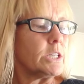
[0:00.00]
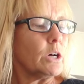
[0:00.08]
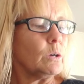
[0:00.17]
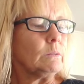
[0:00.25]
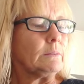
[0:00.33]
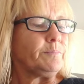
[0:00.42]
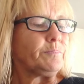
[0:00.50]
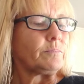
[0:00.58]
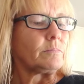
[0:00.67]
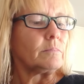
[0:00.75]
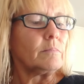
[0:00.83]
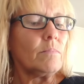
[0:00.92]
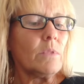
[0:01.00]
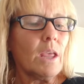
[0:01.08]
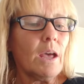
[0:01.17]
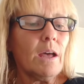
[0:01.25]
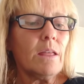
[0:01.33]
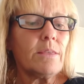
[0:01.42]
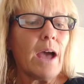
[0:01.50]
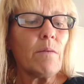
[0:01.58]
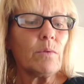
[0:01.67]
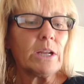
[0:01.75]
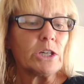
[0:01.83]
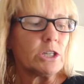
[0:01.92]
so
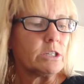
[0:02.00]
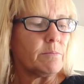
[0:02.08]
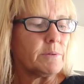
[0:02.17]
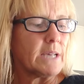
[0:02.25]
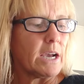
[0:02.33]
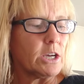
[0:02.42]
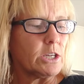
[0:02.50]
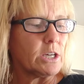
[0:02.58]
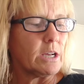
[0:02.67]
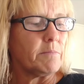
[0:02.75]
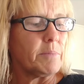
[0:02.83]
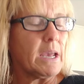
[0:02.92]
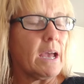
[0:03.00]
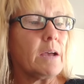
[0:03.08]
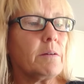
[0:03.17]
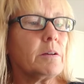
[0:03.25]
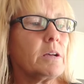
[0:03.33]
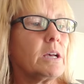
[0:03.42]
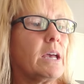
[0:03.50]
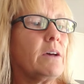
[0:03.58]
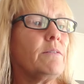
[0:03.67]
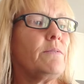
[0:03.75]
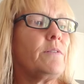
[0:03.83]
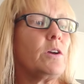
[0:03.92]
that relationship is actually going to be a,
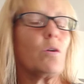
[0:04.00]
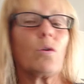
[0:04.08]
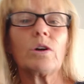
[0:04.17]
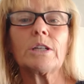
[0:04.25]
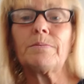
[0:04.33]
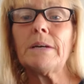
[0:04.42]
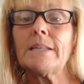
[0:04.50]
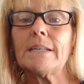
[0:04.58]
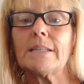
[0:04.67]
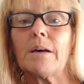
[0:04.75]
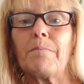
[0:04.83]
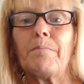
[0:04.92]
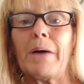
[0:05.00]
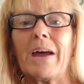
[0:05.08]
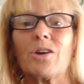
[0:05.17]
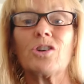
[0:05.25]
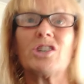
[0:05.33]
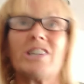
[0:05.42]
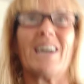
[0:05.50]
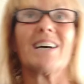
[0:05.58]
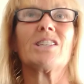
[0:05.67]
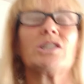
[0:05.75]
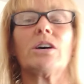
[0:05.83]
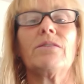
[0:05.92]
give your species a better
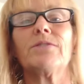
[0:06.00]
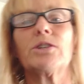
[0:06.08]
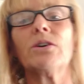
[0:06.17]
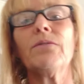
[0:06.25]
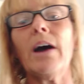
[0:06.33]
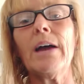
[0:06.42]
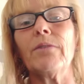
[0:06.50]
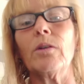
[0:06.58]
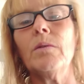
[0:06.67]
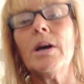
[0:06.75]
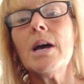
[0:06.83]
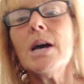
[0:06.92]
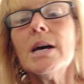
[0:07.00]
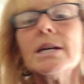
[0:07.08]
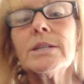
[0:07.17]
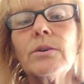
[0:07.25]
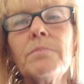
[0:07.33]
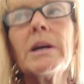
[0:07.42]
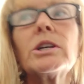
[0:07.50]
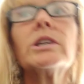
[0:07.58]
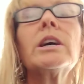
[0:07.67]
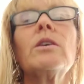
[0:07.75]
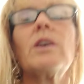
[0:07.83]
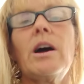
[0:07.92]
chance of survival. So I'm
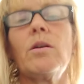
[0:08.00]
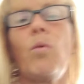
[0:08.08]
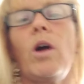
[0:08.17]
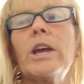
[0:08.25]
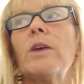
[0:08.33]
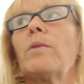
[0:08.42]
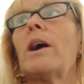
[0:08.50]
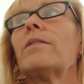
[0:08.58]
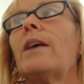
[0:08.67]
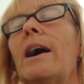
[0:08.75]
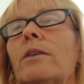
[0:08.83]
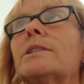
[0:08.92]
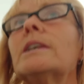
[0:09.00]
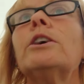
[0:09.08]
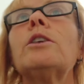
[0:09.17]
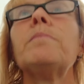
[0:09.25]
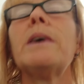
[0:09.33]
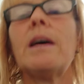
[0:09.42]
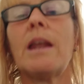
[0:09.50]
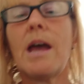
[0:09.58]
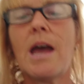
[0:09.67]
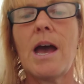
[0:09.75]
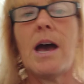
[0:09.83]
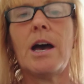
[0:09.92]
actually going to kind of walk you around the house a little bit.
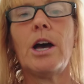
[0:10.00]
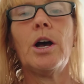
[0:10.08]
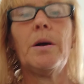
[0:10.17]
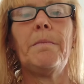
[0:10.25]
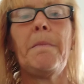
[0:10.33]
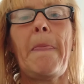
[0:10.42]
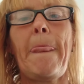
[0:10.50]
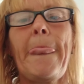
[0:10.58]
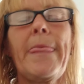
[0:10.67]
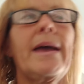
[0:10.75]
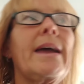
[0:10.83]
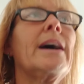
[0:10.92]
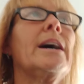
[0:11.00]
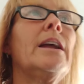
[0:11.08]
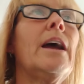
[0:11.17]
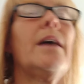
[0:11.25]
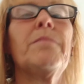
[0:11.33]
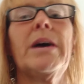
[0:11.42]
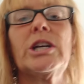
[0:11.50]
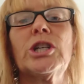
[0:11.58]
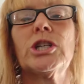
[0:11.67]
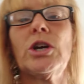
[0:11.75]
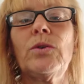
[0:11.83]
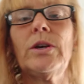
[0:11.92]
Um, and I might
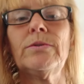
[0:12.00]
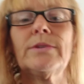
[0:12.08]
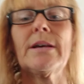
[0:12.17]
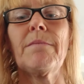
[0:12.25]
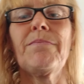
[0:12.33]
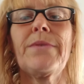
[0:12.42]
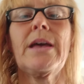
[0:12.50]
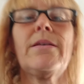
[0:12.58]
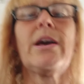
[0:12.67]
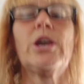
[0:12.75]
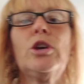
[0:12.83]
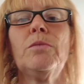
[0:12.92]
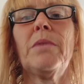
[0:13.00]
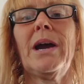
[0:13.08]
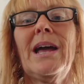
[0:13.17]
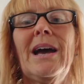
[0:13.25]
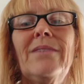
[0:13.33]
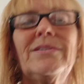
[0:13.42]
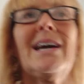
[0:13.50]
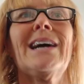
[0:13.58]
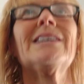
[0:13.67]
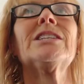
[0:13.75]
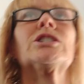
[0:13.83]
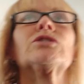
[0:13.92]
show you something that you might have to
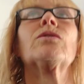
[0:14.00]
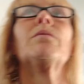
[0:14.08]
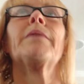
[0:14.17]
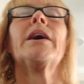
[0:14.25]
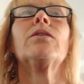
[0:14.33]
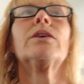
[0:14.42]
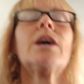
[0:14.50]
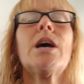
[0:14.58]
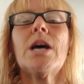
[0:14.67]
answer about.